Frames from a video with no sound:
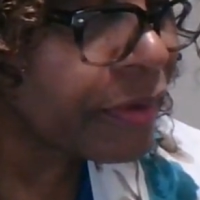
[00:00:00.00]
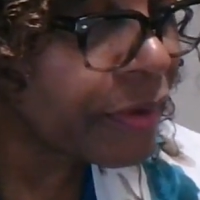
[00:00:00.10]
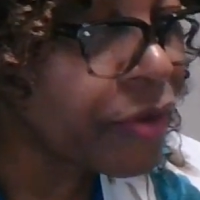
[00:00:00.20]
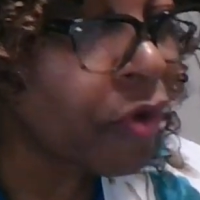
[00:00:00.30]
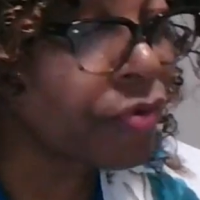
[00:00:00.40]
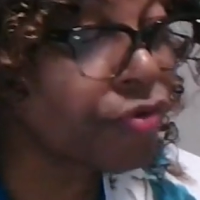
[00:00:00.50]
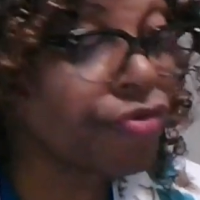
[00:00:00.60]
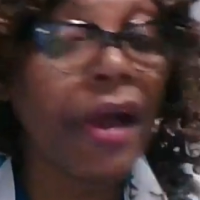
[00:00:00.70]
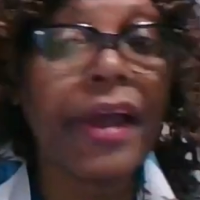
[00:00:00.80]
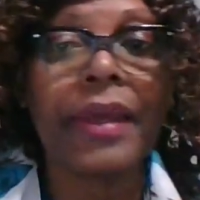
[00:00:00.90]
your
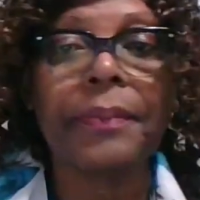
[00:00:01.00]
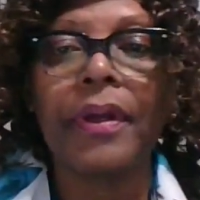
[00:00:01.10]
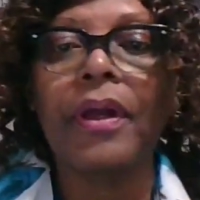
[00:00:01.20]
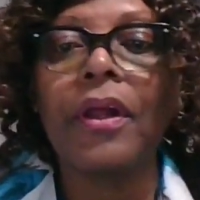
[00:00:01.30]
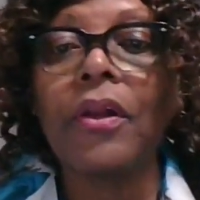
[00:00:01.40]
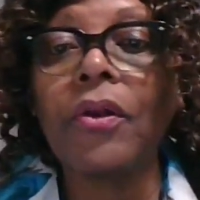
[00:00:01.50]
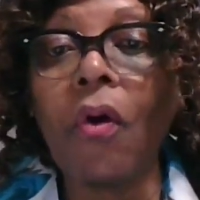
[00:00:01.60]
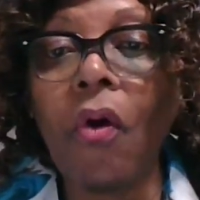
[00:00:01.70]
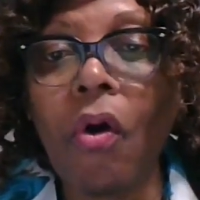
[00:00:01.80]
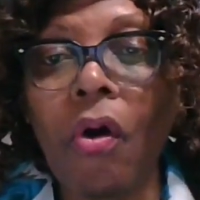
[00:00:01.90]
tribe,
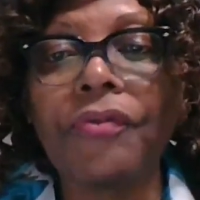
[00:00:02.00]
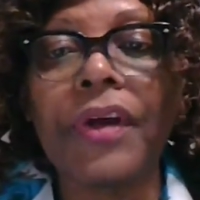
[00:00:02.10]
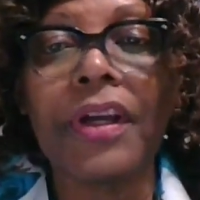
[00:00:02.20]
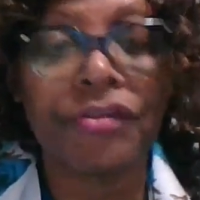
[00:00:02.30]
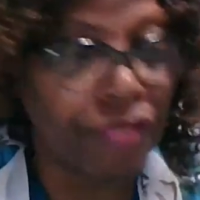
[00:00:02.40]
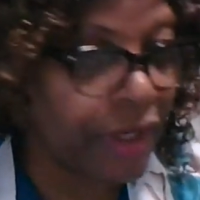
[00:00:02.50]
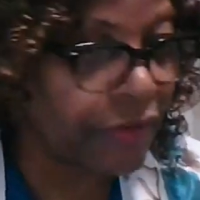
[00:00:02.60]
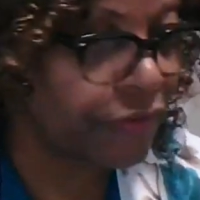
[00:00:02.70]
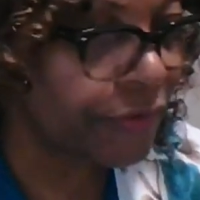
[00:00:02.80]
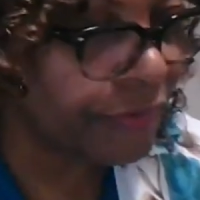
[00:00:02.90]
law of
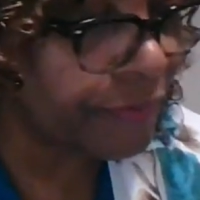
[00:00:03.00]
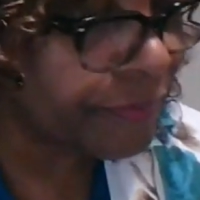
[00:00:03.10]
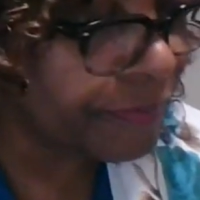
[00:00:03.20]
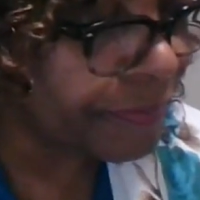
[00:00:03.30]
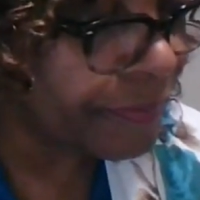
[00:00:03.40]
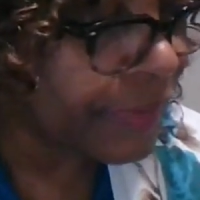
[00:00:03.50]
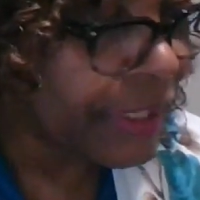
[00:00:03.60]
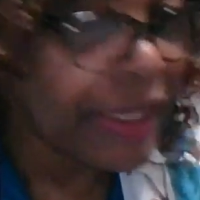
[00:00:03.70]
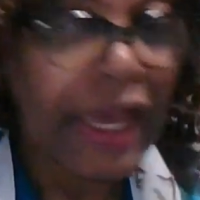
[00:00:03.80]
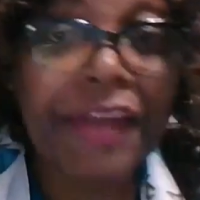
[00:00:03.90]
attraction.
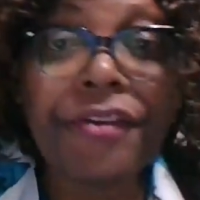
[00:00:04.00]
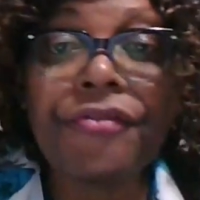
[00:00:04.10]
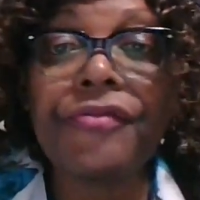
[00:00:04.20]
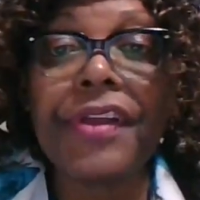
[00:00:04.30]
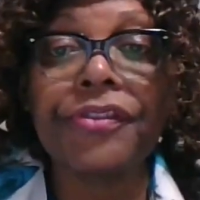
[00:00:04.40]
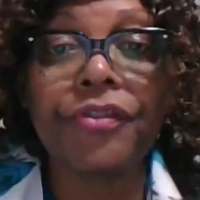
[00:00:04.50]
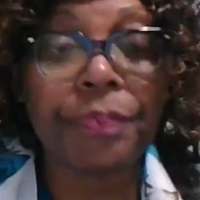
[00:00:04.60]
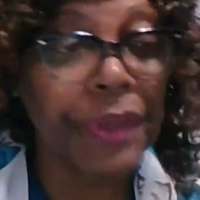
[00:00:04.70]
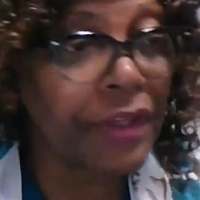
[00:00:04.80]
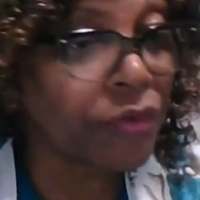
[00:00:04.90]
And the fifth
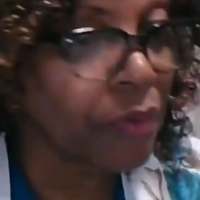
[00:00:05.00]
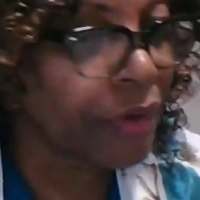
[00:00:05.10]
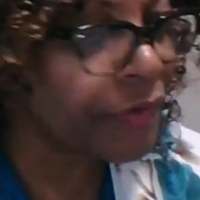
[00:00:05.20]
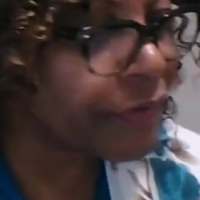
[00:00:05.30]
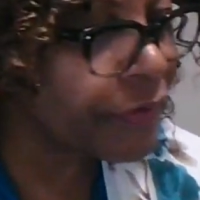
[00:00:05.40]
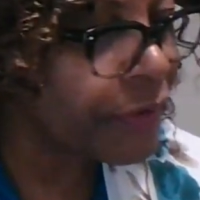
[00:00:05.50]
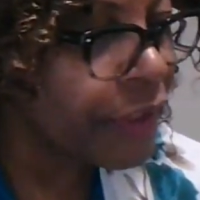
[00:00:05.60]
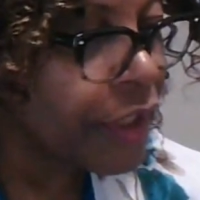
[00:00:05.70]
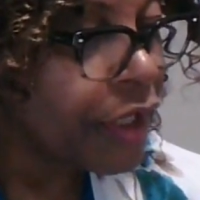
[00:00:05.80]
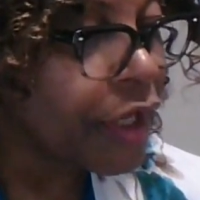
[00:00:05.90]
speech was
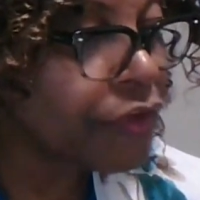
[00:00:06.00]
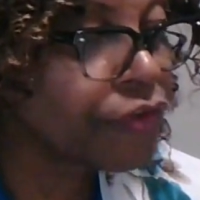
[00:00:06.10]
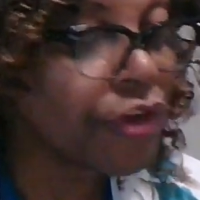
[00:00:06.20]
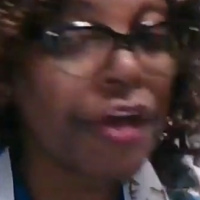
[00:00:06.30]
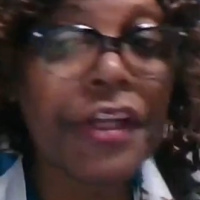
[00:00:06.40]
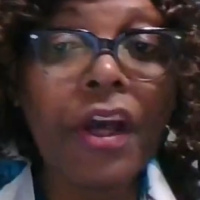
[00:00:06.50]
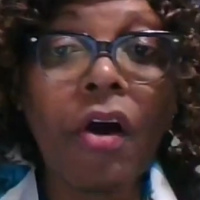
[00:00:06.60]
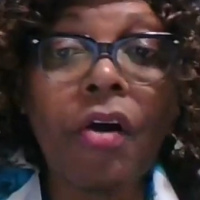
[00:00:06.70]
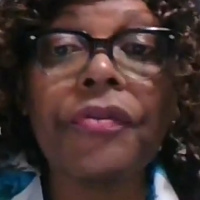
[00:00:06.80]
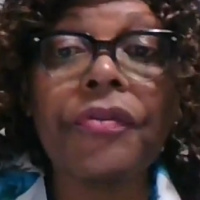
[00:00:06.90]
a journey
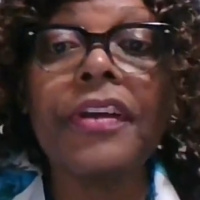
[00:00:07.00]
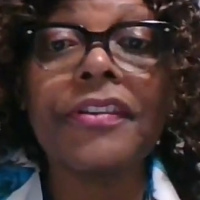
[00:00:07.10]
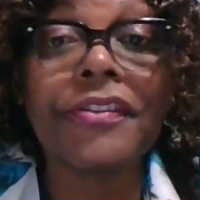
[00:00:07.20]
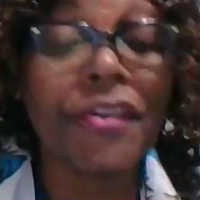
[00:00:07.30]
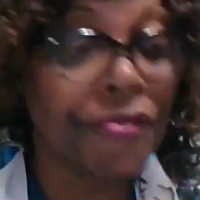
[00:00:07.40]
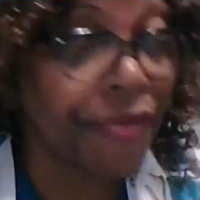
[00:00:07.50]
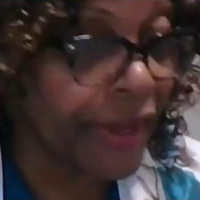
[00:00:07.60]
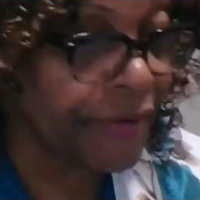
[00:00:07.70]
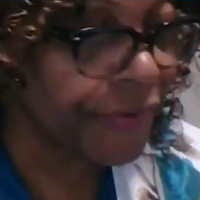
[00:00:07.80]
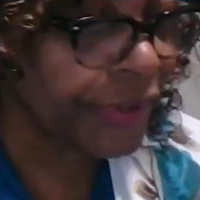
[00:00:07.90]
of
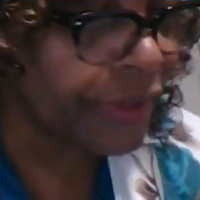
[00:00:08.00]
survival,